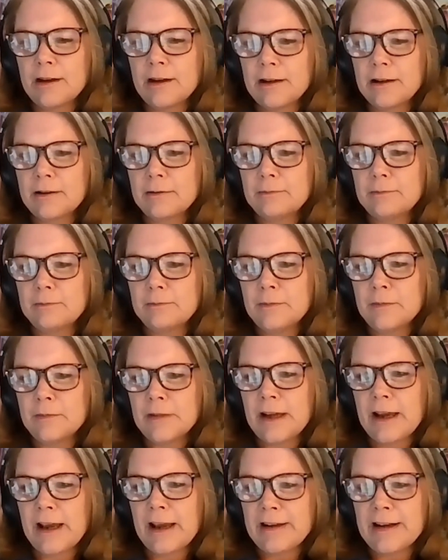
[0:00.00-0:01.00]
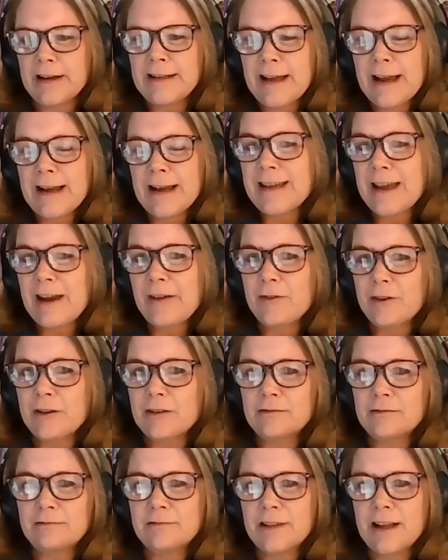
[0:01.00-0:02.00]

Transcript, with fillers: Um, and it takes effort.